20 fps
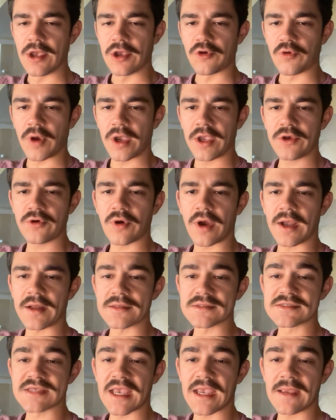Great
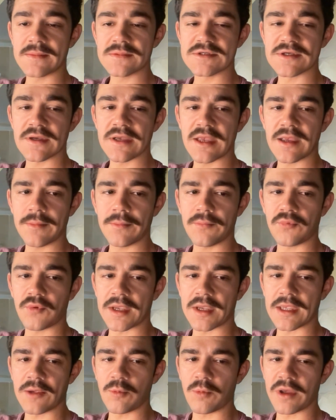crowds came to him,
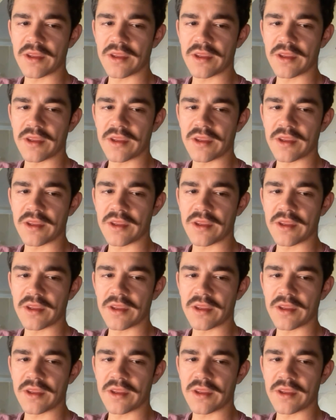bringing